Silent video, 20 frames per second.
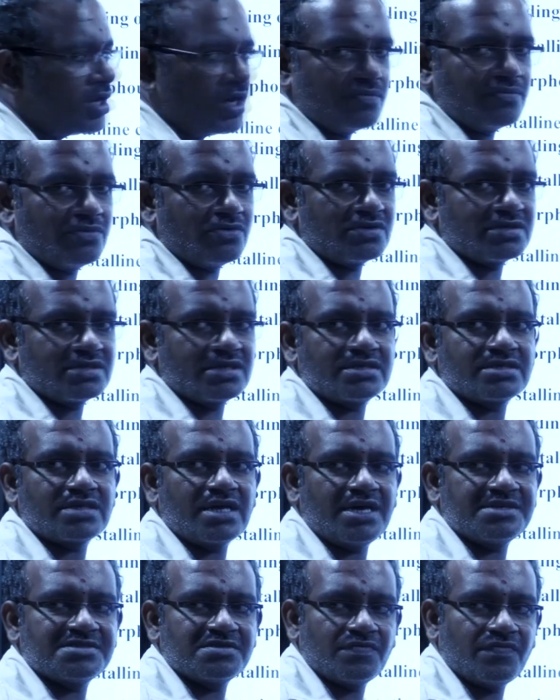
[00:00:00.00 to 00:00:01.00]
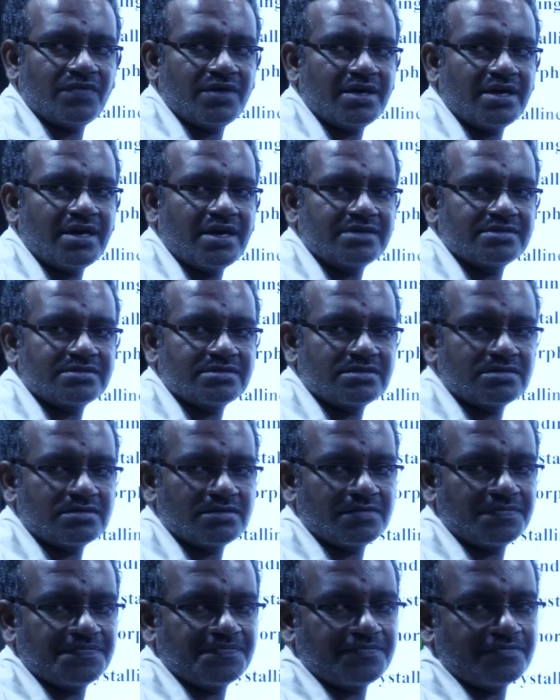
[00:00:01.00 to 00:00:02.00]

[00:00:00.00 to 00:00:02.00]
compounds are classified as